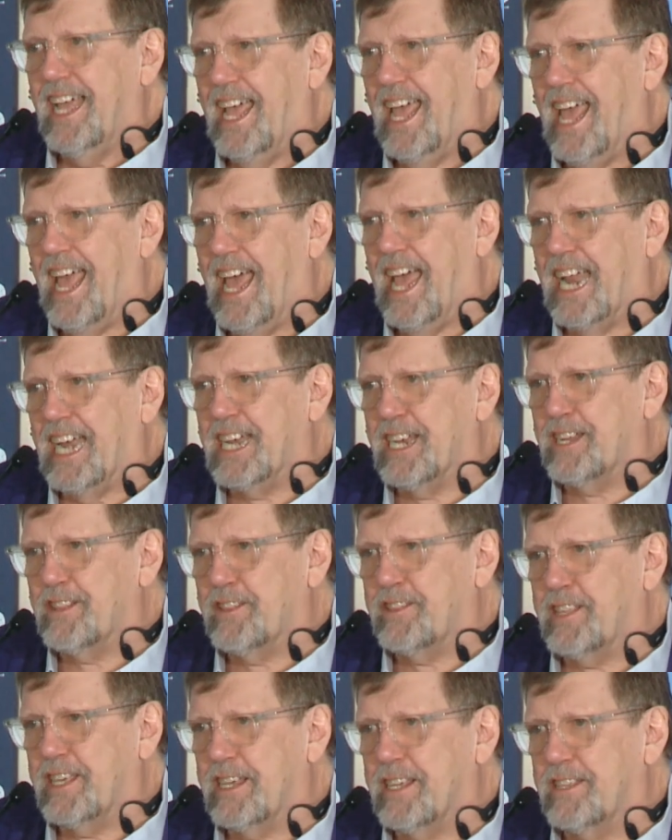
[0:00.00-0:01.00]
And
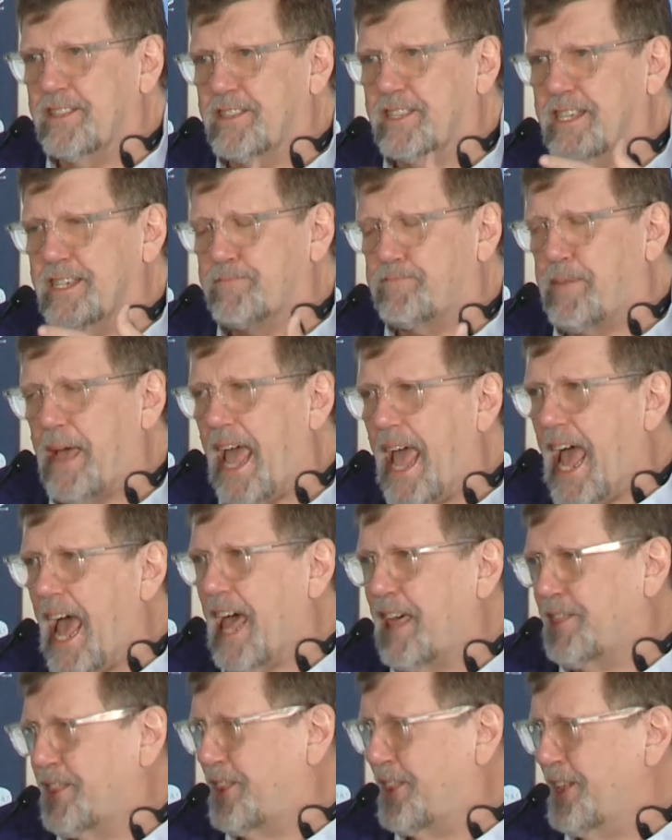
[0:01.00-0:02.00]
the
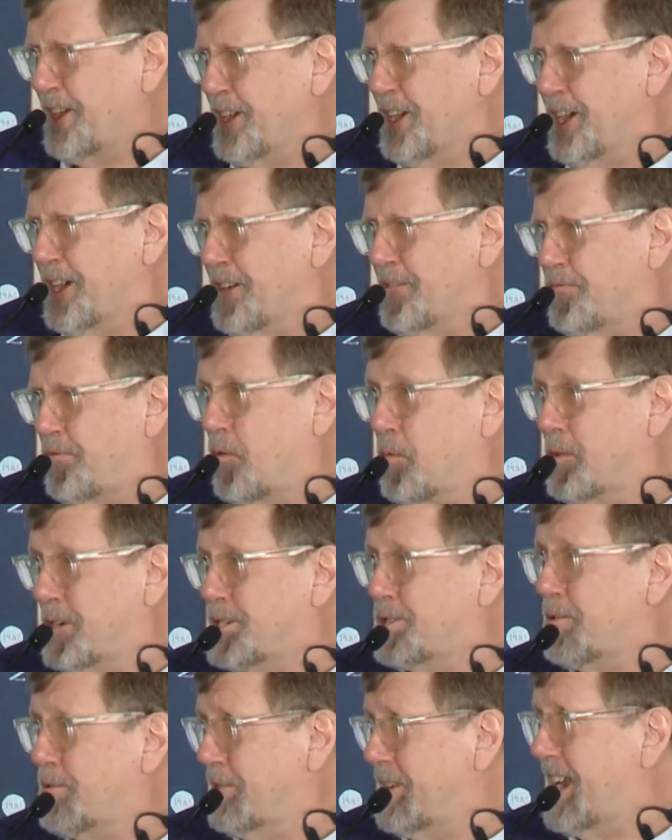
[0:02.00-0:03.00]
path for
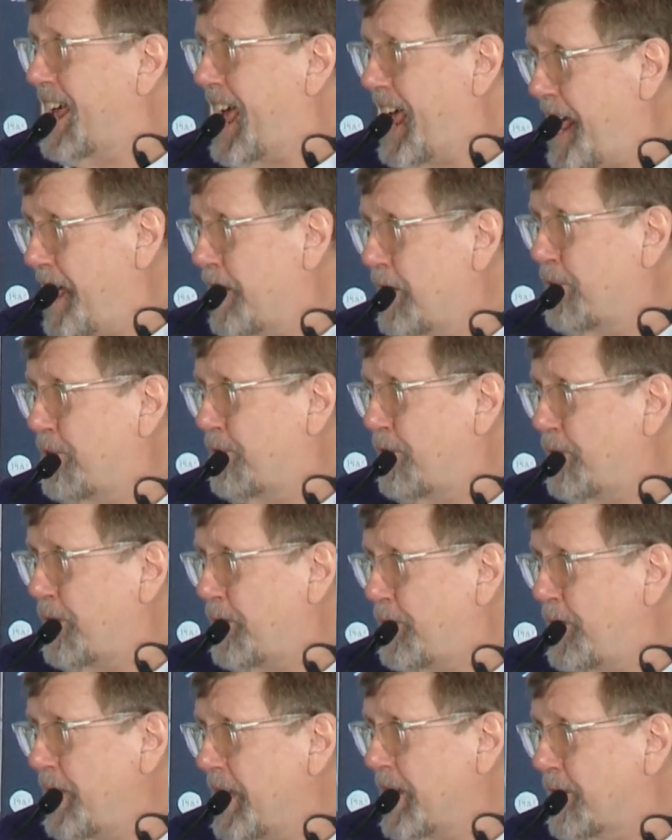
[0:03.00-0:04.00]
return to health for the
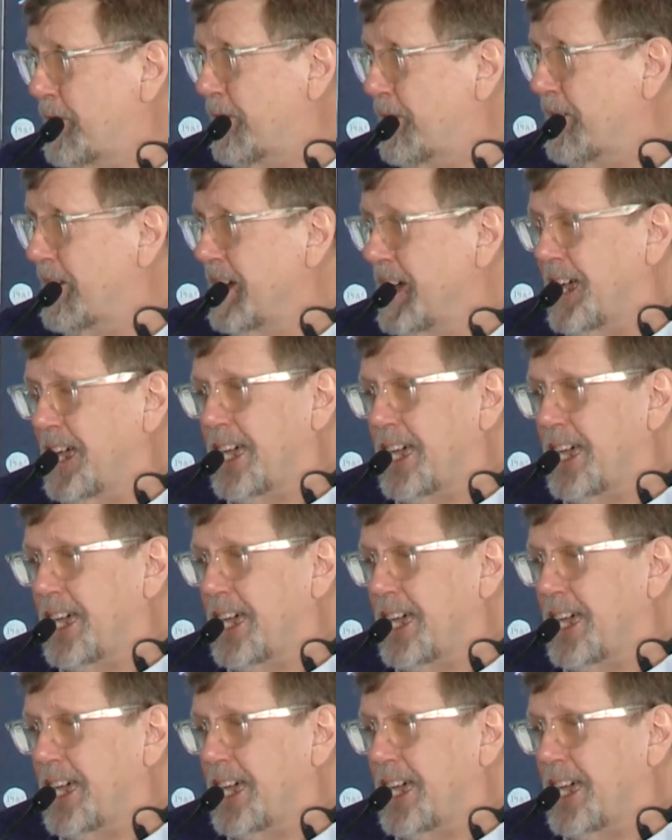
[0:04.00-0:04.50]
theater